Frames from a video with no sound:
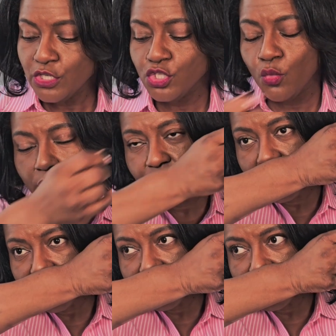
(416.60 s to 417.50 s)
So with
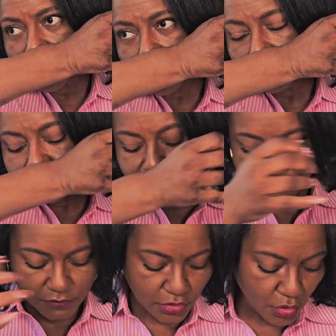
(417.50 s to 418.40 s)
this,
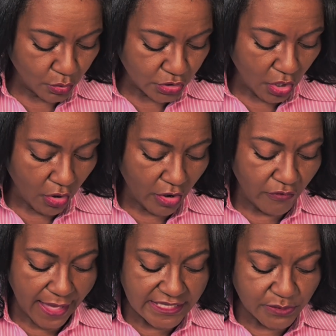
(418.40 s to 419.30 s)
the notes are
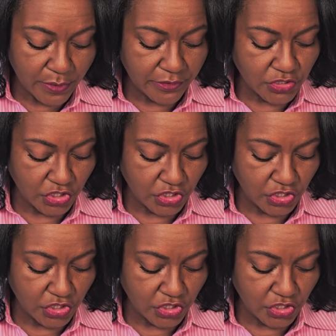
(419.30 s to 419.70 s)
raspberry